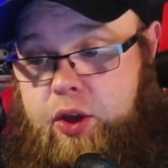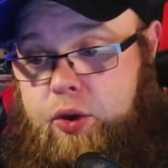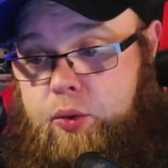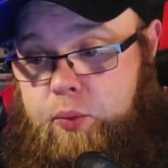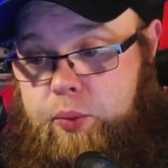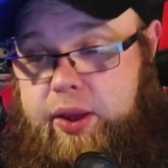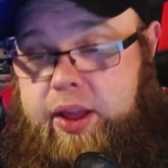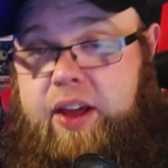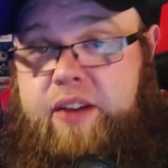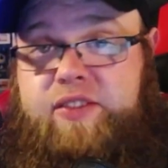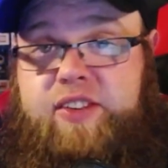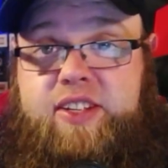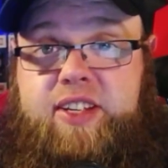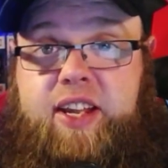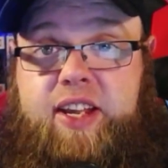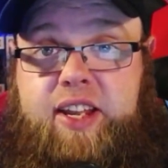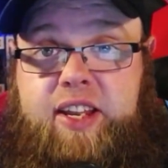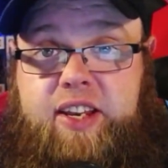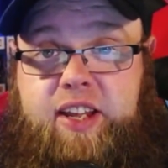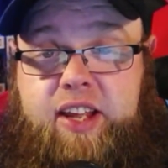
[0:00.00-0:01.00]
we have to
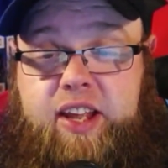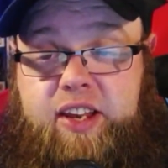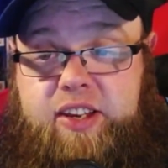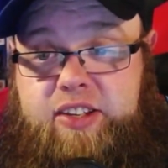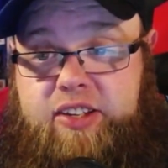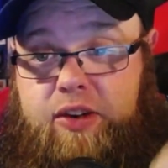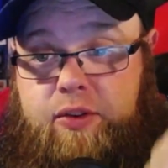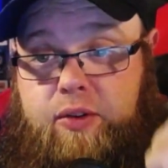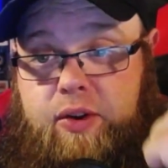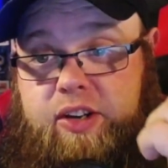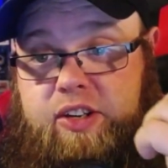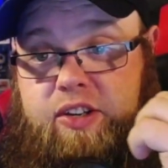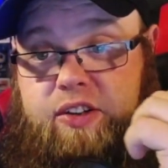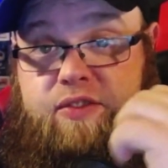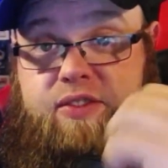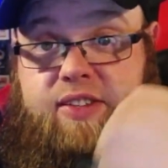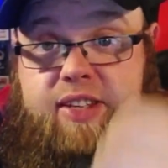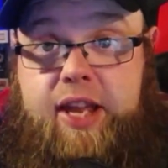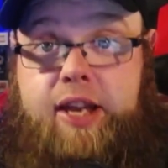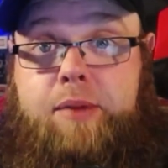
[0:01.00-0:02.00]
take into consideration
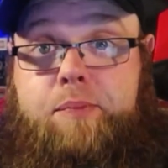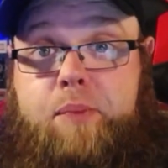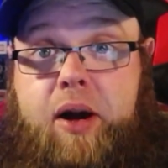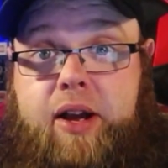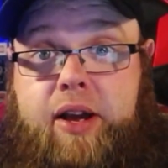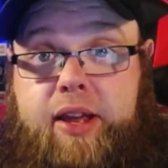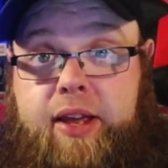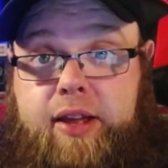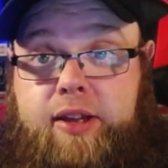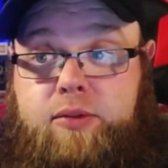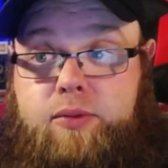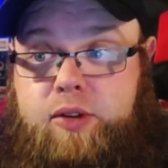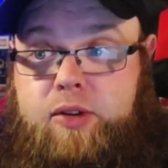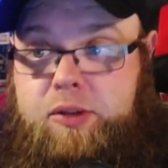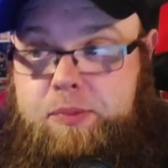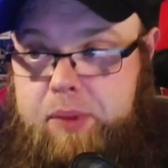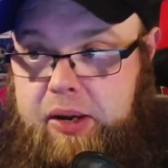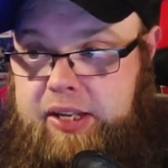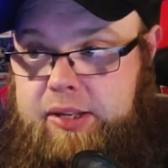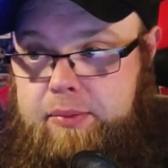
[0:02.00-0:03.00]
of dead buckets,
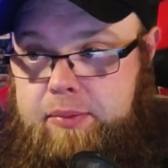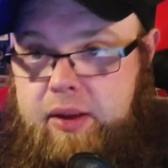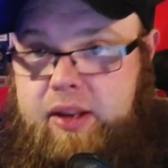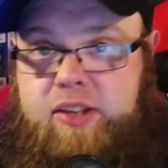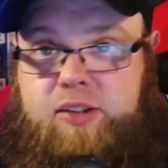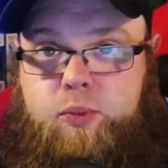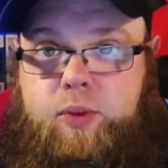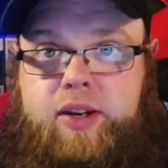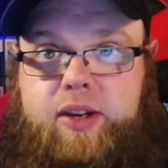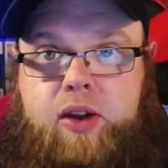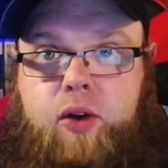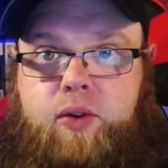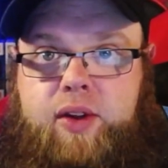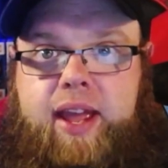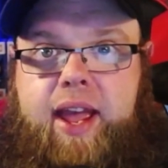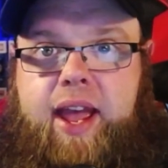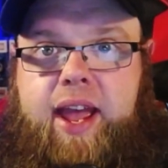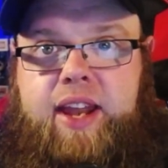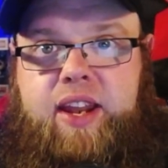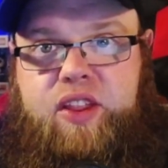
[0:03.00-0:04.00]
which basically means we don't
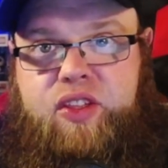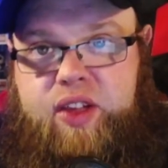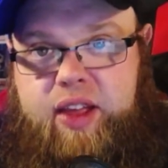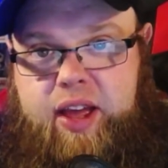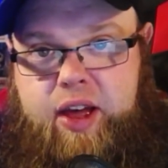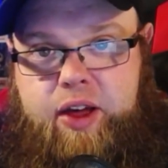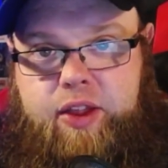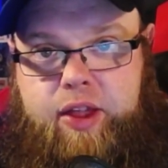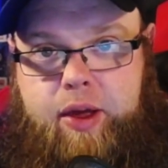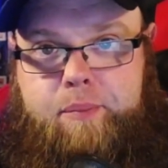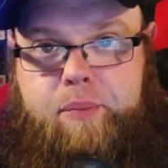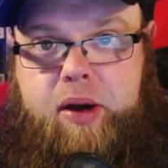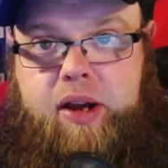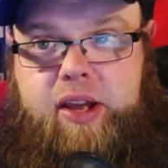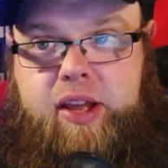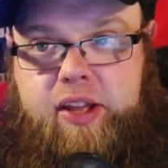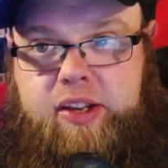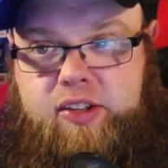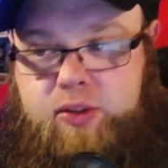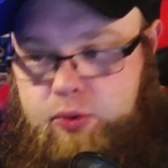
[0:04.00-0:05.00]
get anything out of that
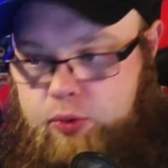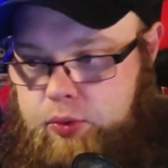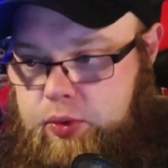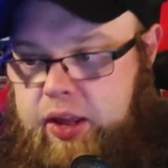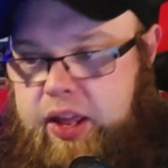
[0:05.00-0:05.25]
bucket at all.